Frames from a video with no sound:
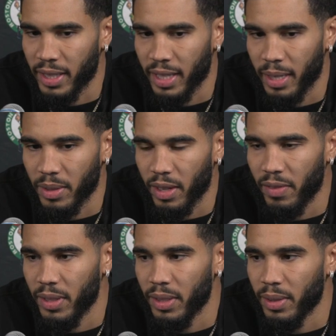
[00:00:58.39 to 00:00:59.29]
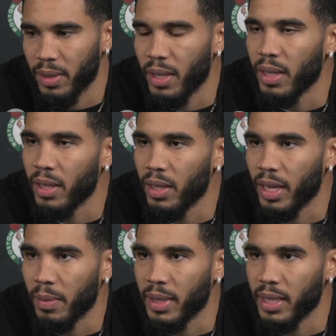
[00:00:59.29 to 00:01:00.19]
of time until I feel, you know,
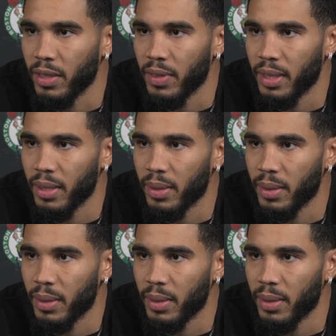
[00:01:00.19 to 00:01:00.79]
like myself again.